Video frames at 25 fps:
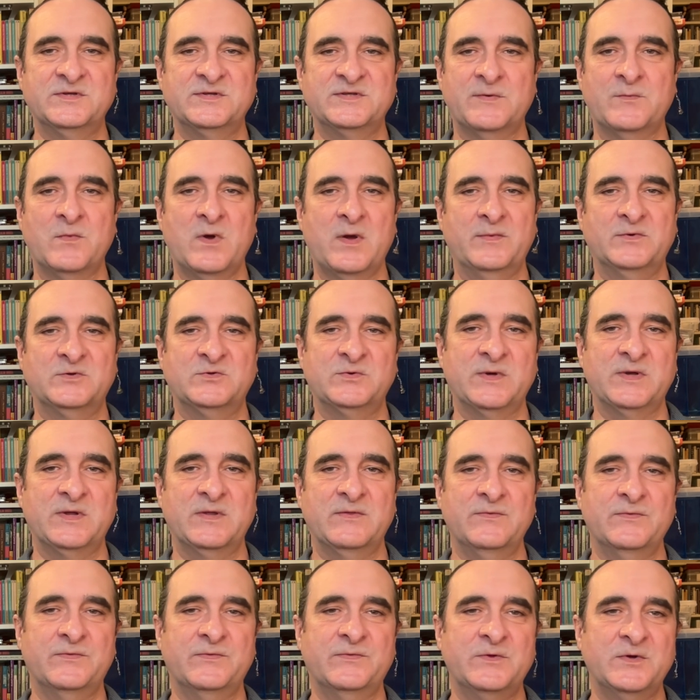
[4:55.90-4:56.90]
to somewhere
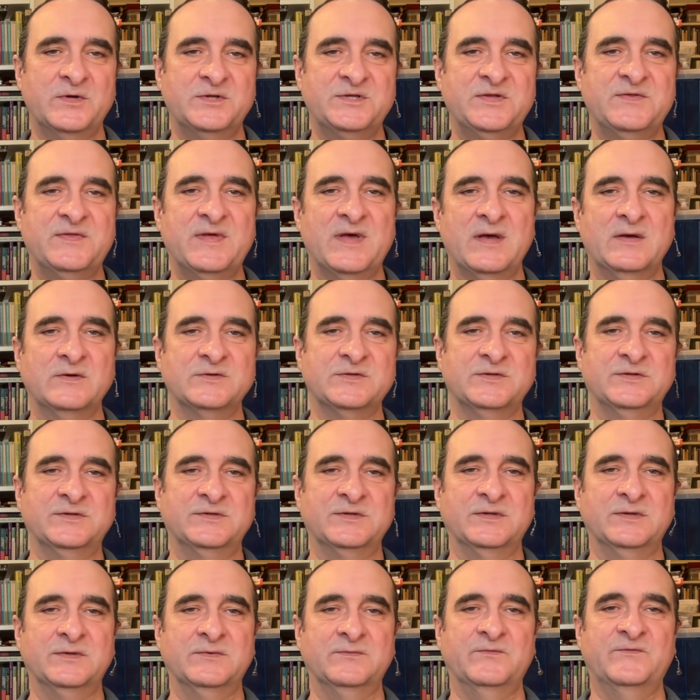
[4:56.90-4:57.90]
between
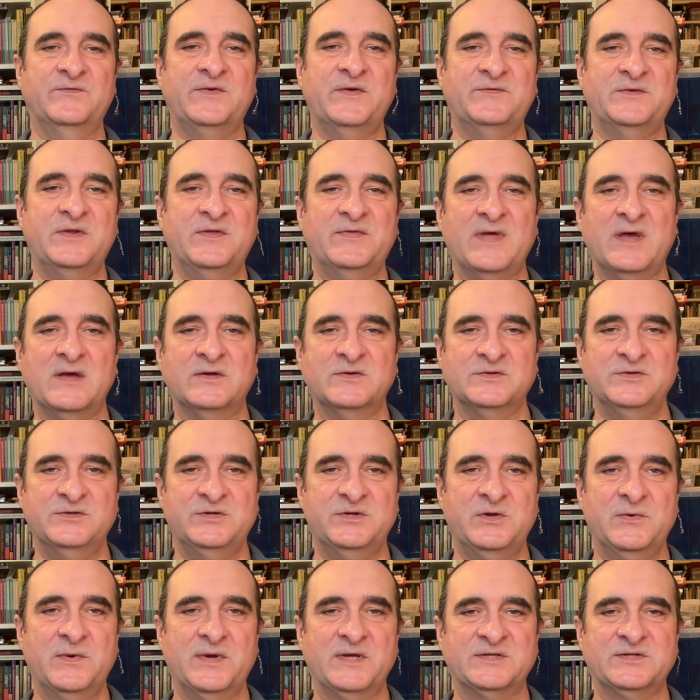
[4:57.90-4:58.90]
$30,000 and $50,000
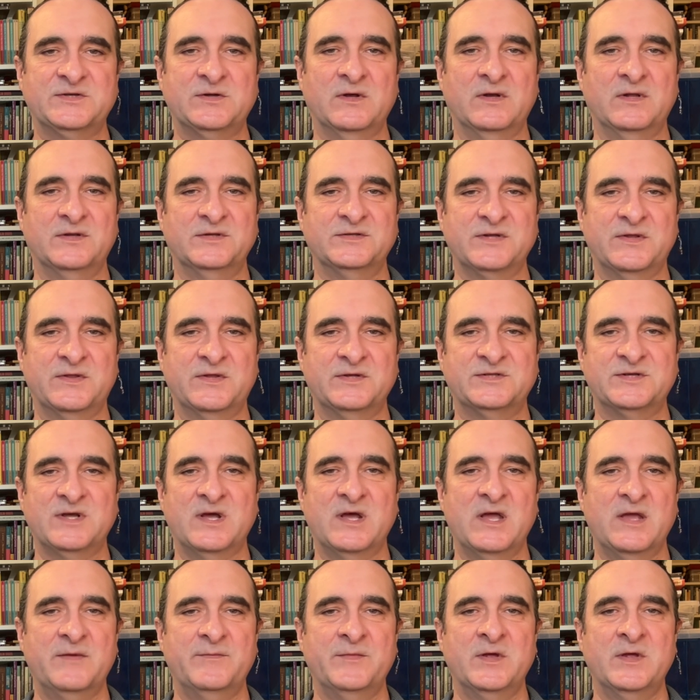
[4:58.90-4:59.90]
US dollars at the
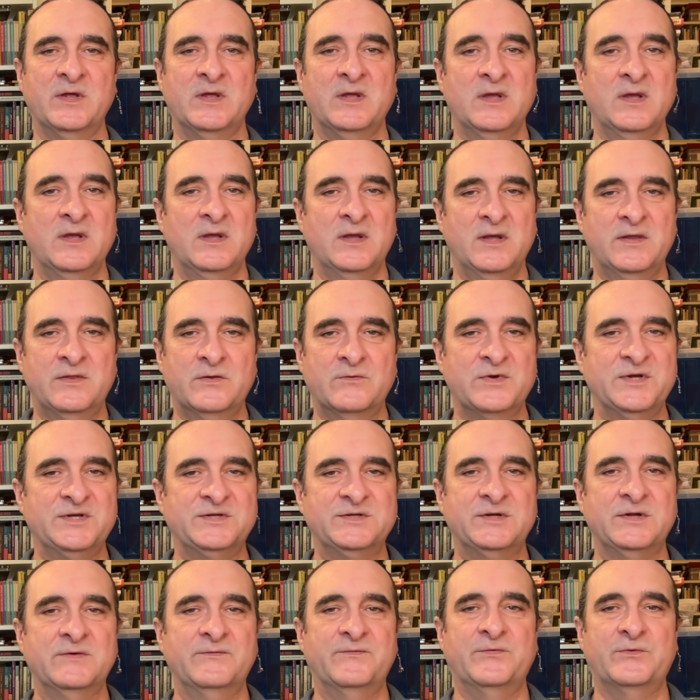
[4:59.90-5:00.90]
time, in the
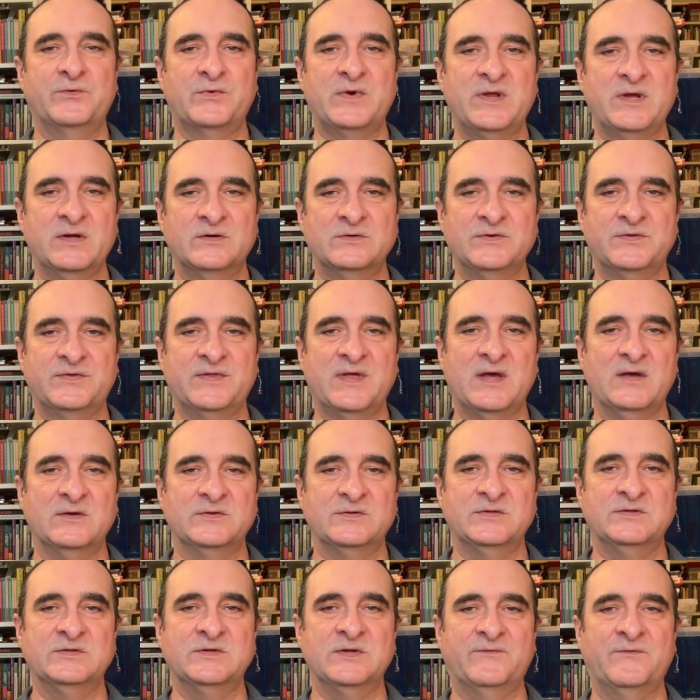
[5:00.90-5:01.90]
region of
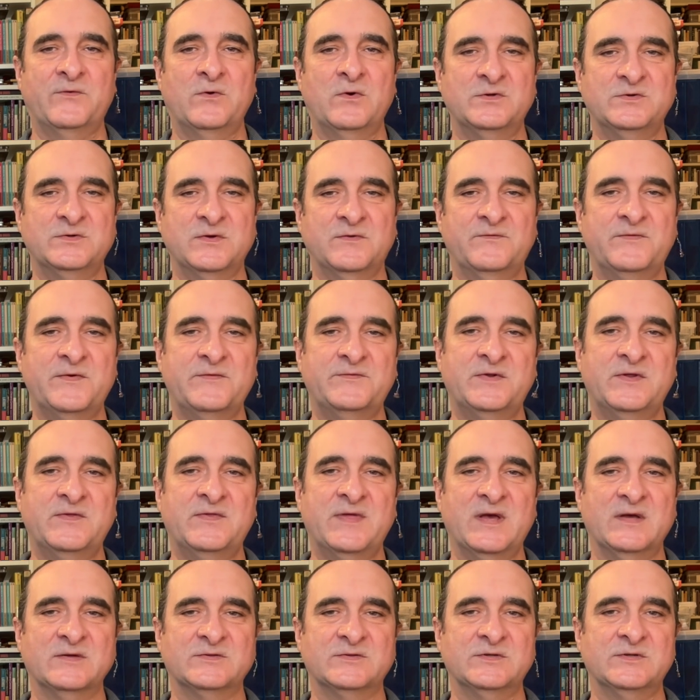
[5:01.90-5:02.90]
$300,000 to
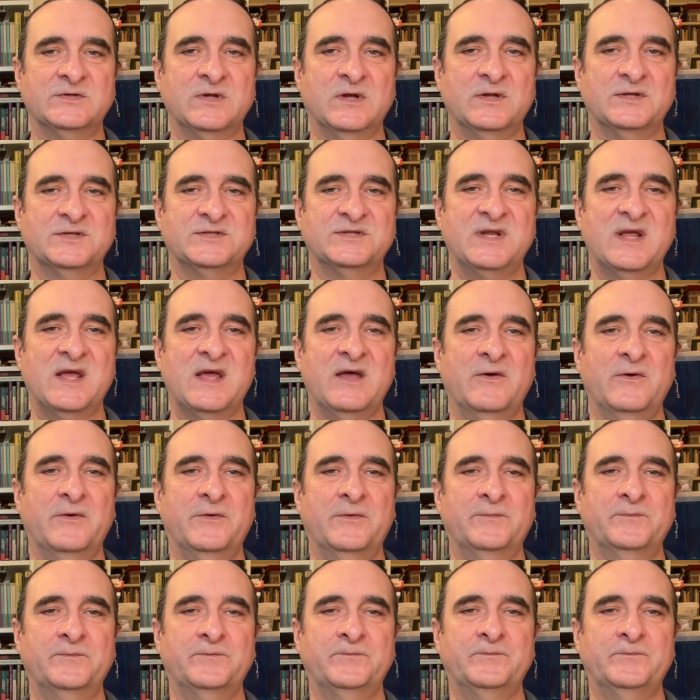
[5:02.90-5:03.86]
$450,000 now,